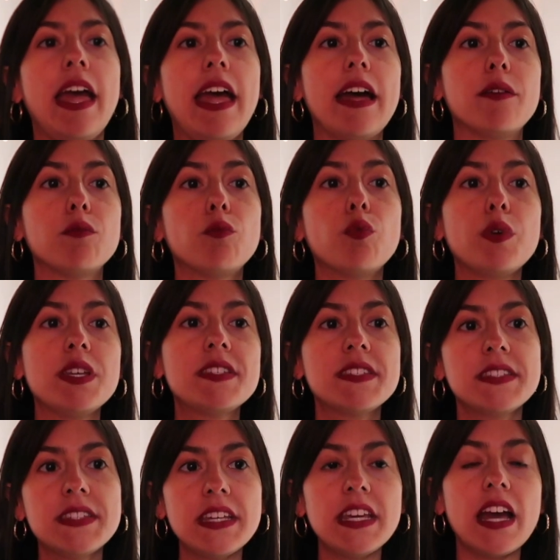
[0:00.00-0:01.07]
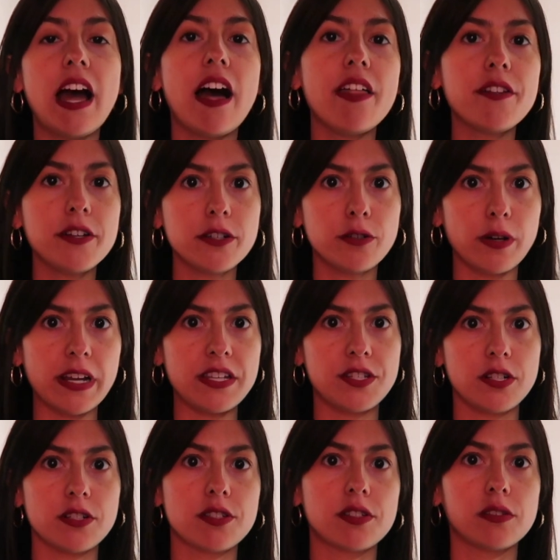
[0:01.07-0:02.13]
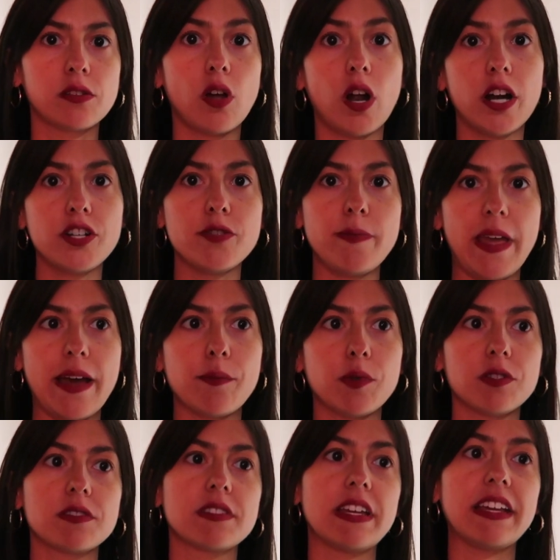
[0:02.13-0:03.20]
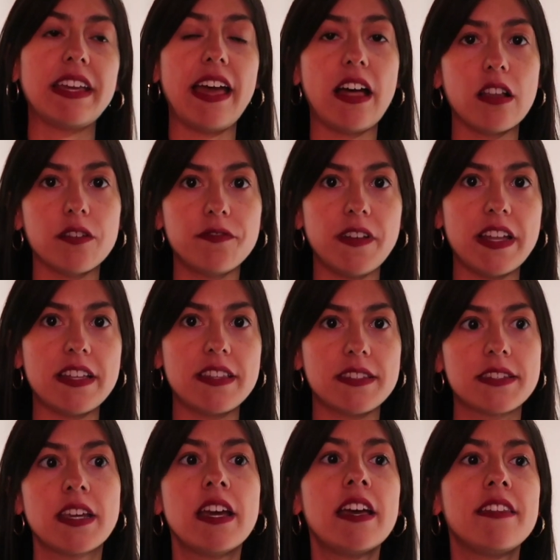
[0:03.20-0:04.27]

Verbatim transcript: And we see other grazers, large mammals like elephants,